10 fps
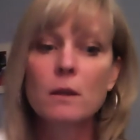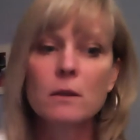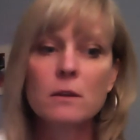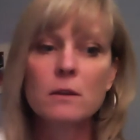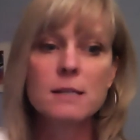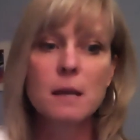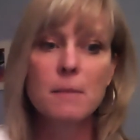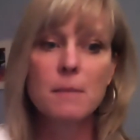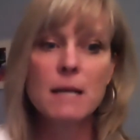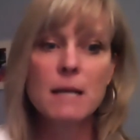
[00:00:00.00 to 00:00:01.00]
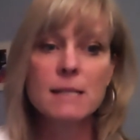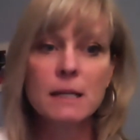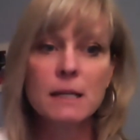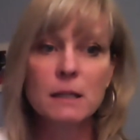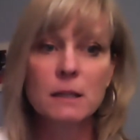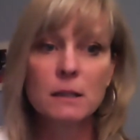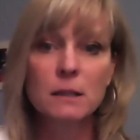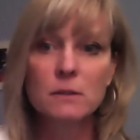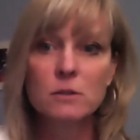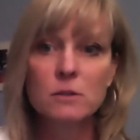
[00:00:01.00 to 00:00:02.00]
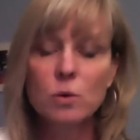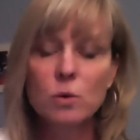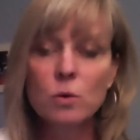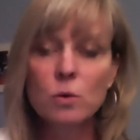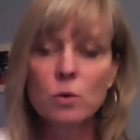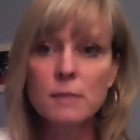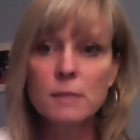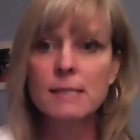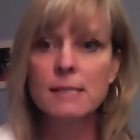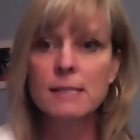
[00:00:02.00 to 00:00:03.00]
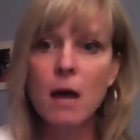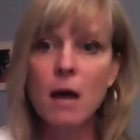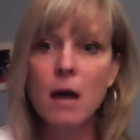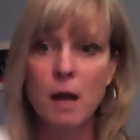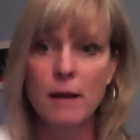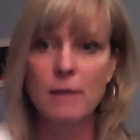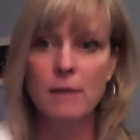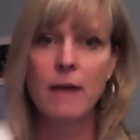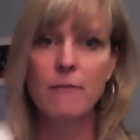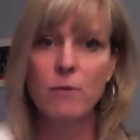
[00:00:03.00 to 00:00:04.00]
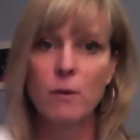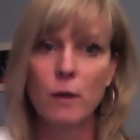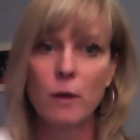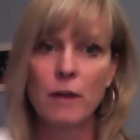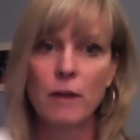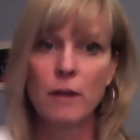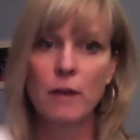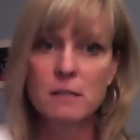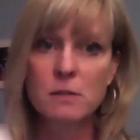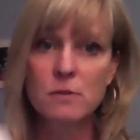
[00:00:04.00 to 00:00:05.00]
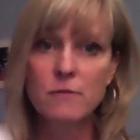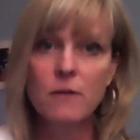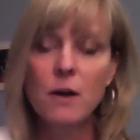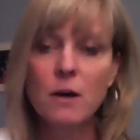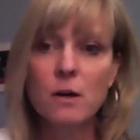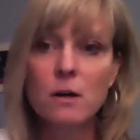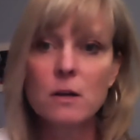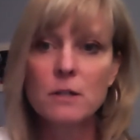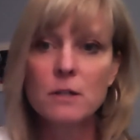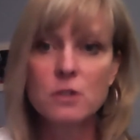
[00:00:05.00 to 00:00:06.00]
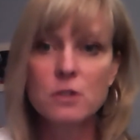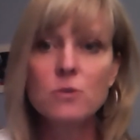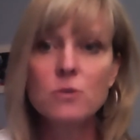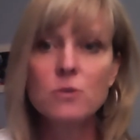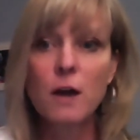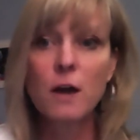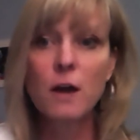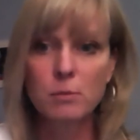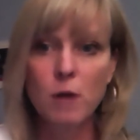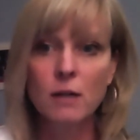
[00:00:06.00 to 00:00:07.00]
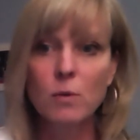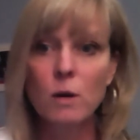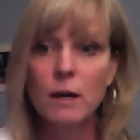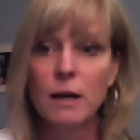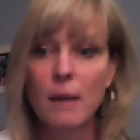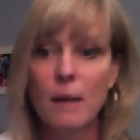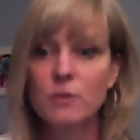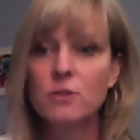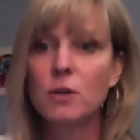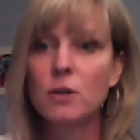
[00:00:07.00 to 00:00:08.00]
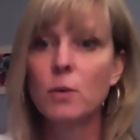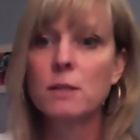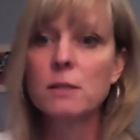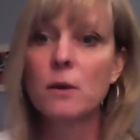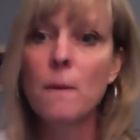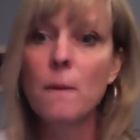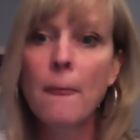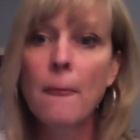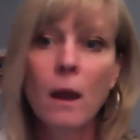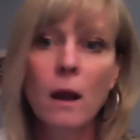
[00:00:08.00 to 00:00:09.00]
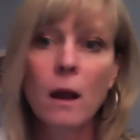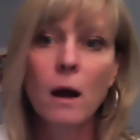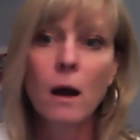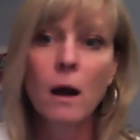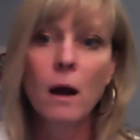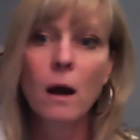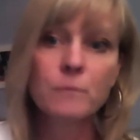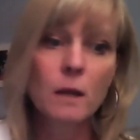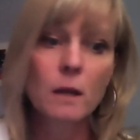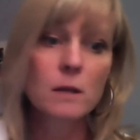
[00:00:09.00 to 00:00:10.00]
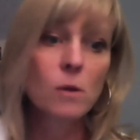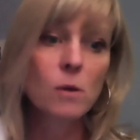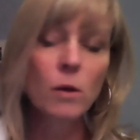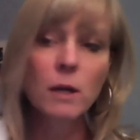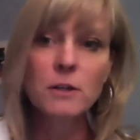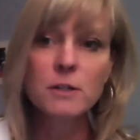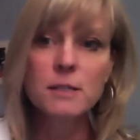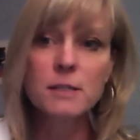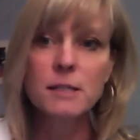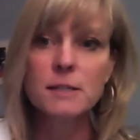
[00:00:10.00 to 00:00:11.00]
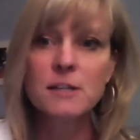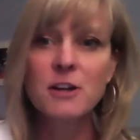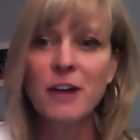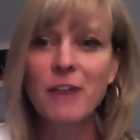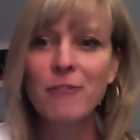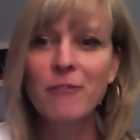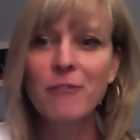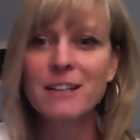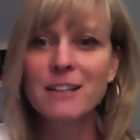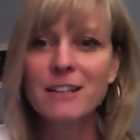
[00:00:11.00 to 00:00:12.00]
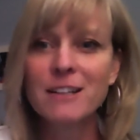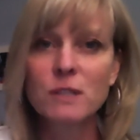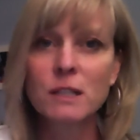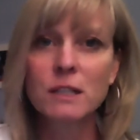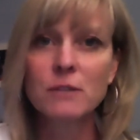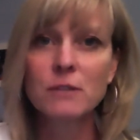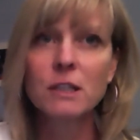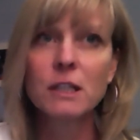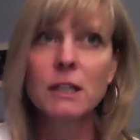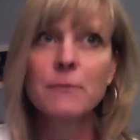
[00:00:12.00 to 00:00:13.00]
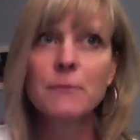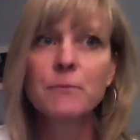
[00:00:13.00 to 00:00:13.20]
these amazing tools to be able to sell the blogging platform with, like this new funnel, these two new funnels, a product one and an opportunity one. So hold on to your seats, get ready to just really, really,